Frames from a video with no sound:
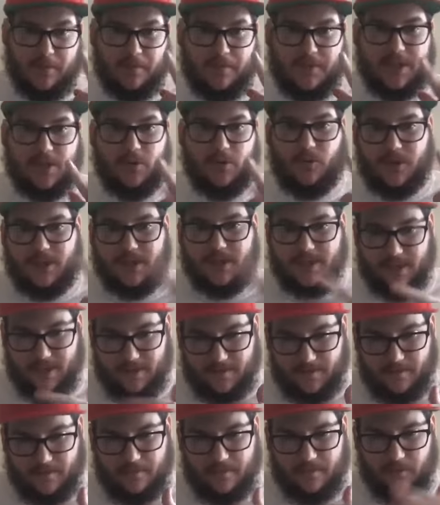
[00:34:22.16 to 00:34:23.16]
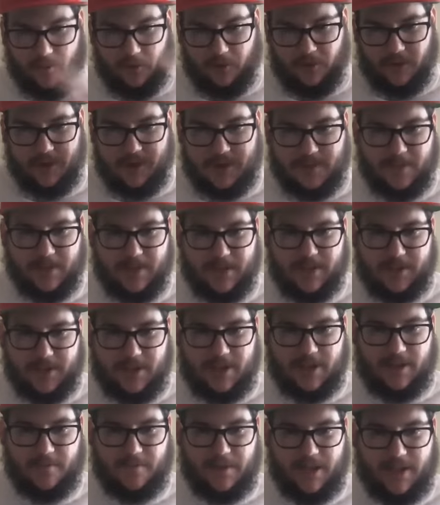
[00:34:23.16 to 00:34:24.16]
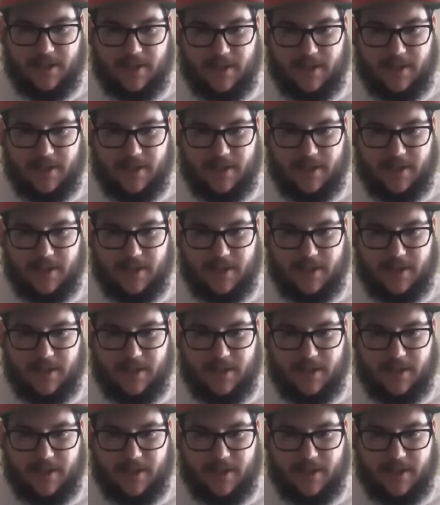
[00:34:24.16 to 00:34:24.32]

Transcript: at one time, released them at the same day.